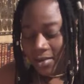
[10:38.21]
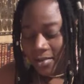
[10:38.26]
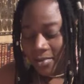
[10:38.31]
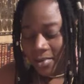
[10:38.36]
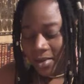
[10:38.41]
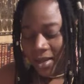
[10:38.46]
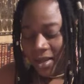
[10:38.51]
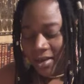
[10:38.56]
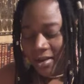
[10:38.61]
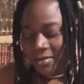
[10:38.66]

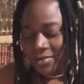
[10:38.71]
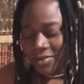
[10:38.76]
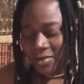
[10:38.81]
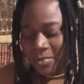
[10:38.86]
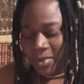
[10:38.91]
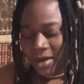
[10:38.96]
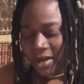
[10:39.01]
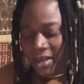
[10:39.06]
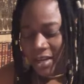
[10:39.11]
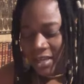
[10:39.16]
Because
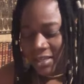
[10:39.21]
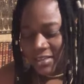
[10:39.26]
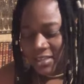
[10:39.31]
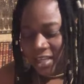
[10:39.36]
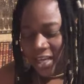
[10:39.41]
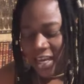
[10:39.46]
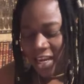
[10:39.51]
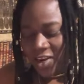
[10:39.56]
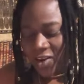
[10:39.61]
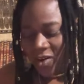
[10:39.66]
somebody is
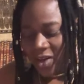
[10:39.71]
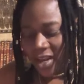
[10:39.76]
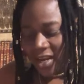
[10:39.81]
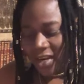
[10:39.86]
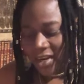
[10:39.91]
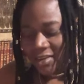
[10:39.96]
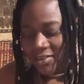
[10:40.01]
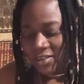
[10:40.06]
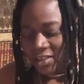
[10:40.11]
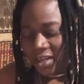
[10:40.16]
in your
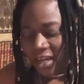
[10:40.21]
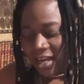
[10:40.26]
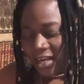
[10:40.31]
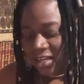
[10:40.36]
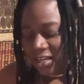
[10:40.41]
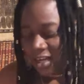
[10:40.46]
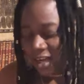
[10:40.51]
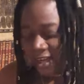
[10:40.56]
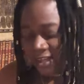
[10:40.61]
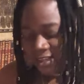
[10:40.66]
energy
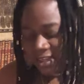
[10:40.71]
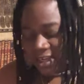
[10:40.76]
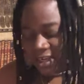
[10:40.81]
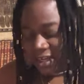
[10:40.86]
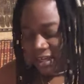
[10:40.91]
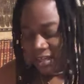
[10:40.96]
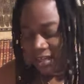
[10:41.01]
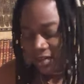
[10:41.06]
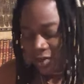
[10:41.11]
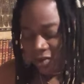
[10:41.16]
and not
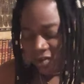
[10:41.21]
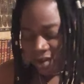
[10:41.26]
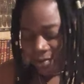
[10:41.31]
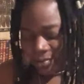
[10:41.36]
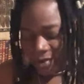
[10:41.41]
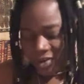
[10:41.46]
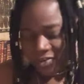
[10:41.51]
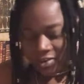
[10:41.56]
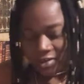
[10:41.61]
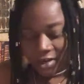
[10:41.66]
in low
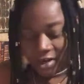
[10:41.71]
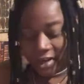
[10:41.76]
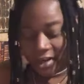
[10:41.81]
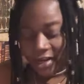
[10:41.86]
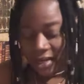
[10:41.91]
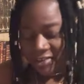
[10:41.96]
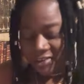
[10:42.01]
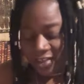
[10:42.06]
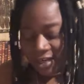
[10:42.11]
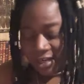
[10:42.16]
vibrational
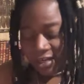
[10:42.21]
energy